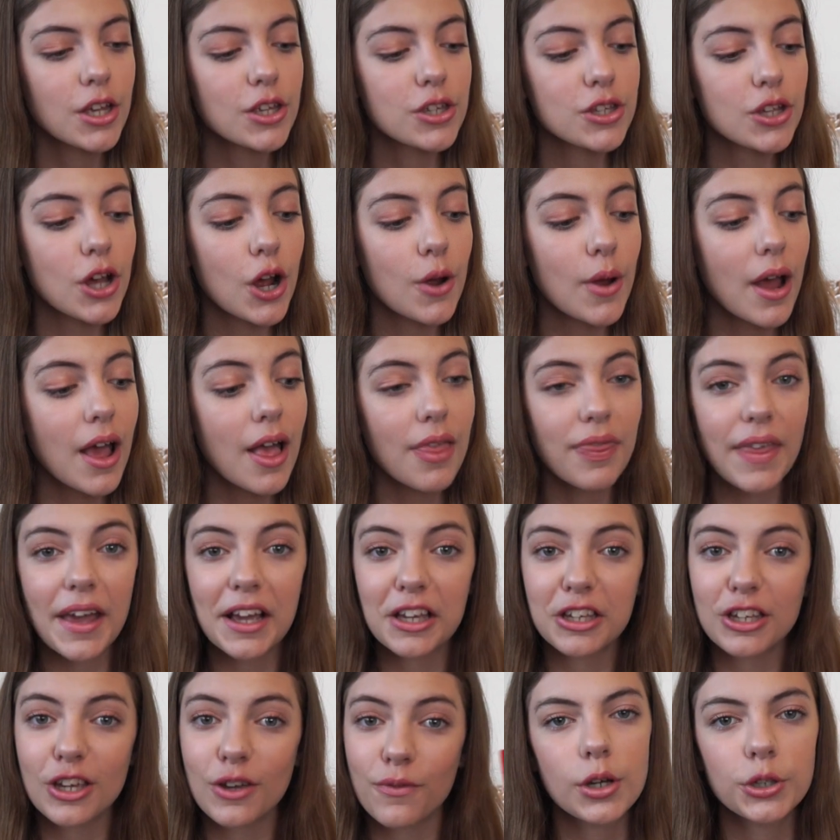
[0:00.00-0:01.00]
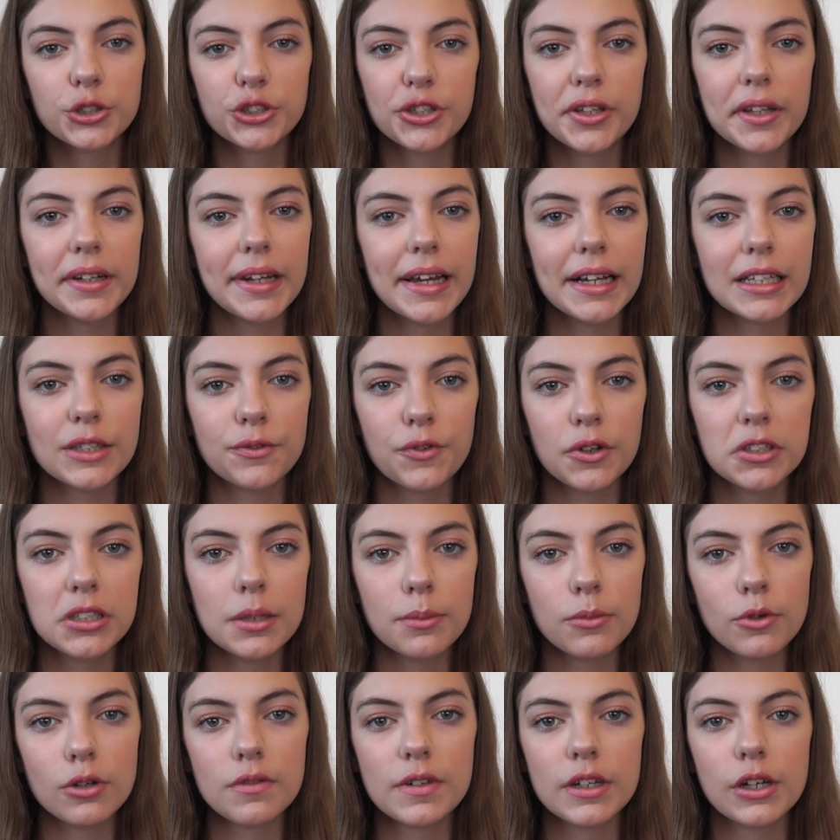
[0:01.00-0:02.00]
So thank you. So the next
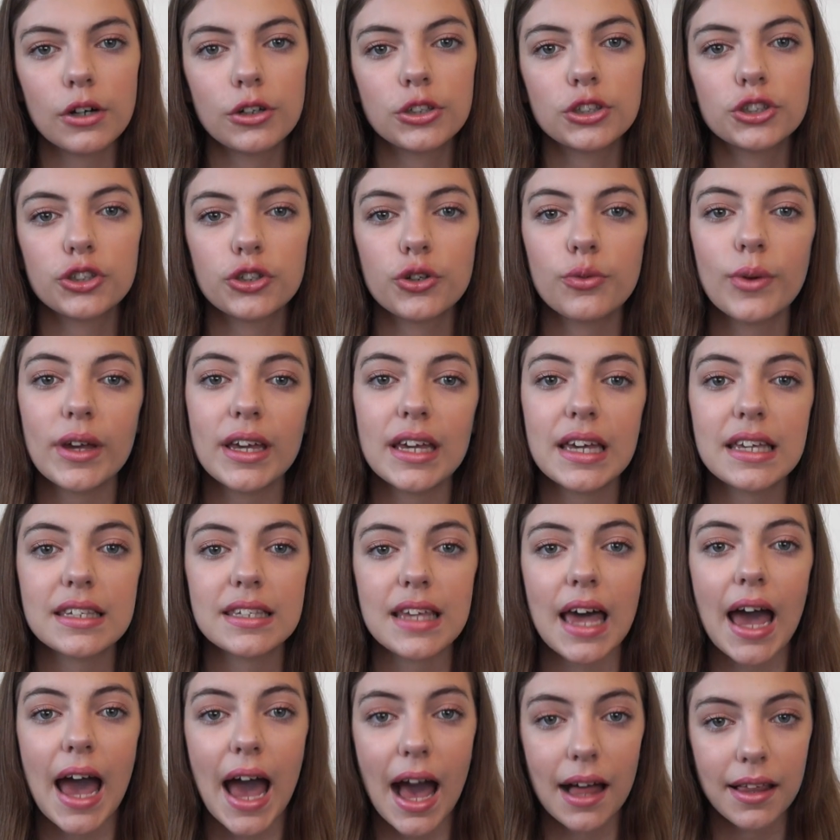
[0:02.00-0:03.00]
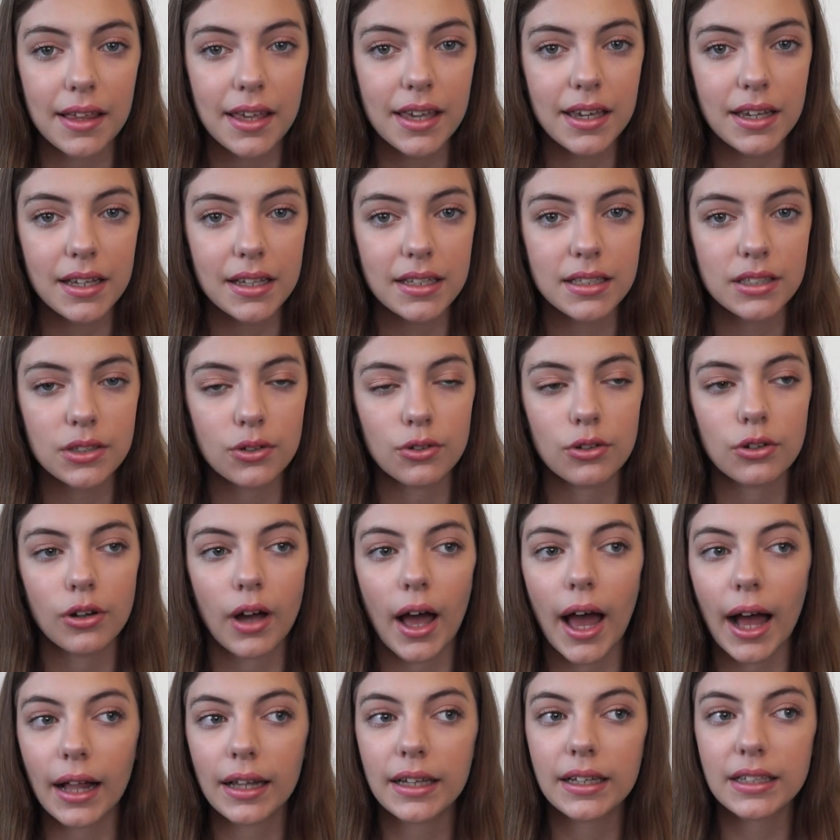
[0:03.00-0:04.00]
friend I'm moving on to is Alex,
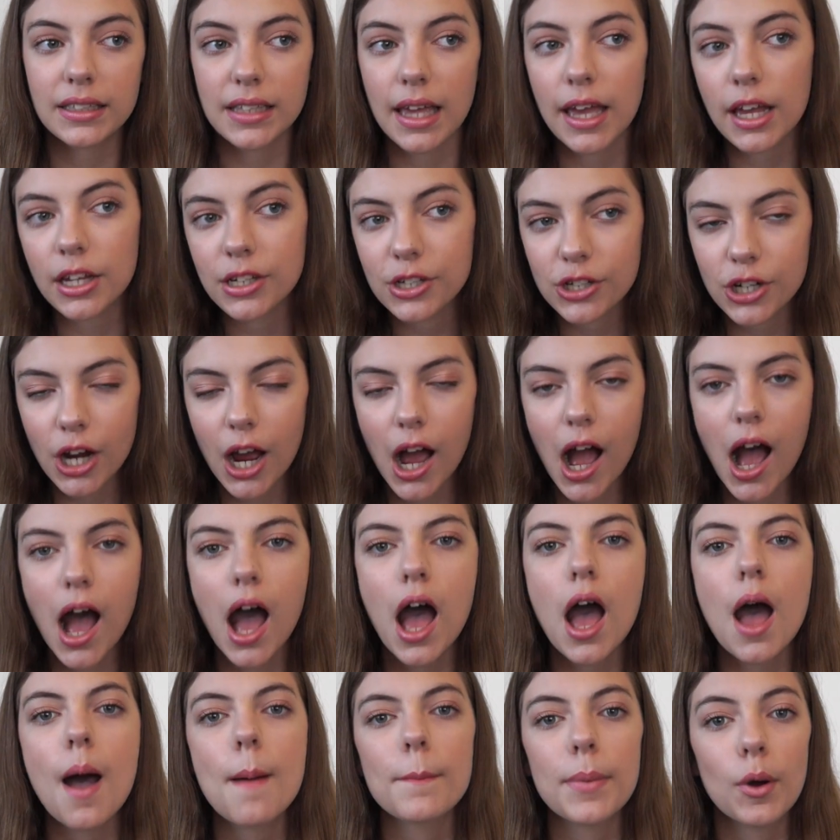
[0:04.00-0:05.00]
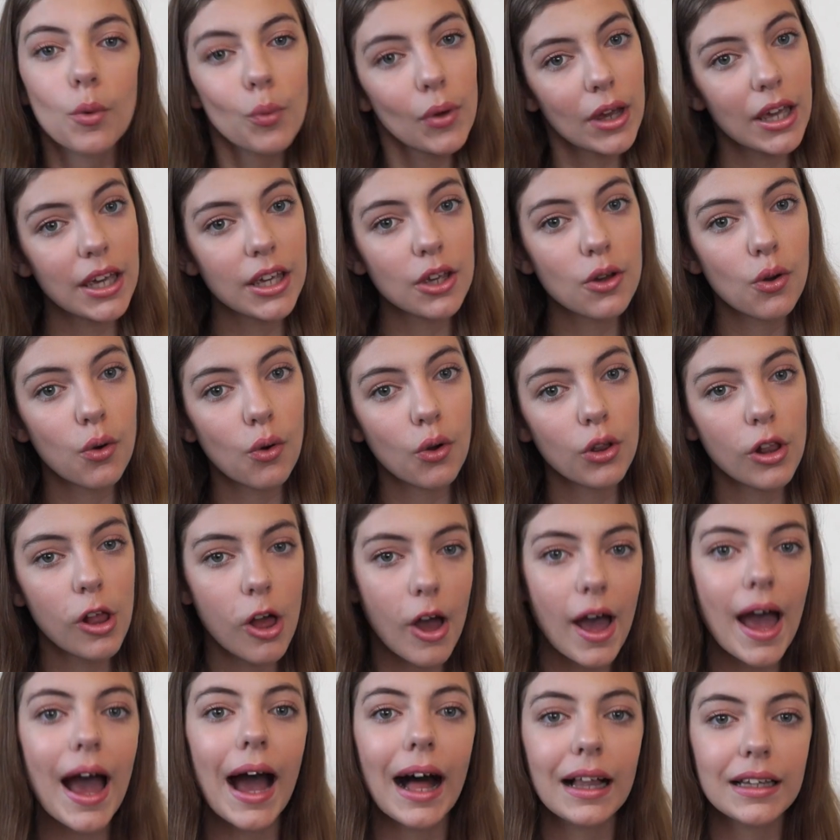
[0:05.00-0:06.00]
or Alexandra, but we call
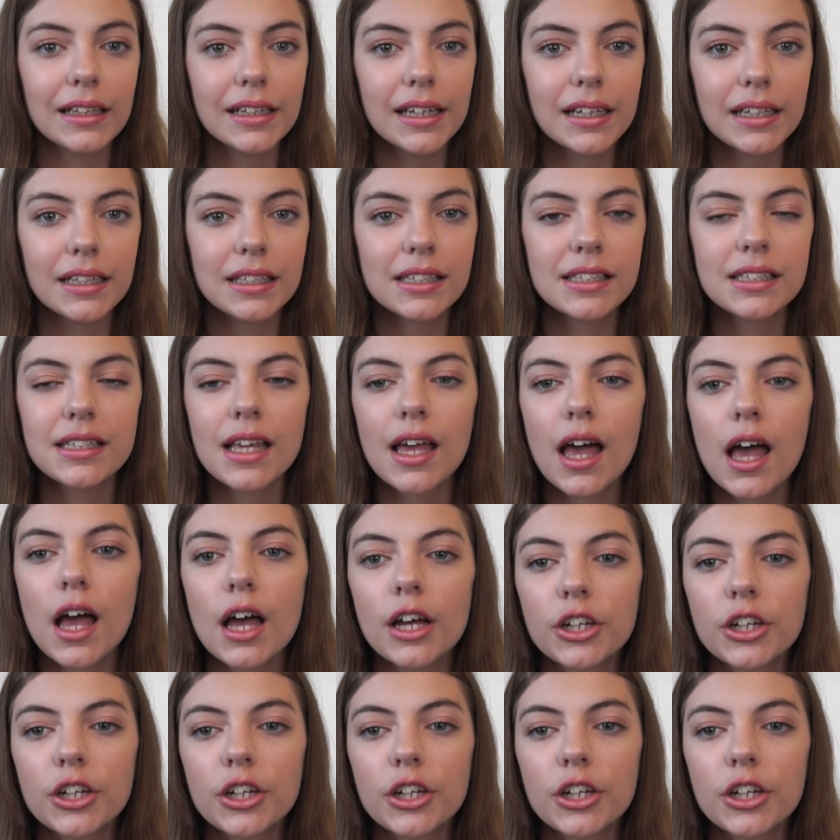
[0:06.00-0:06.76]
her Alex.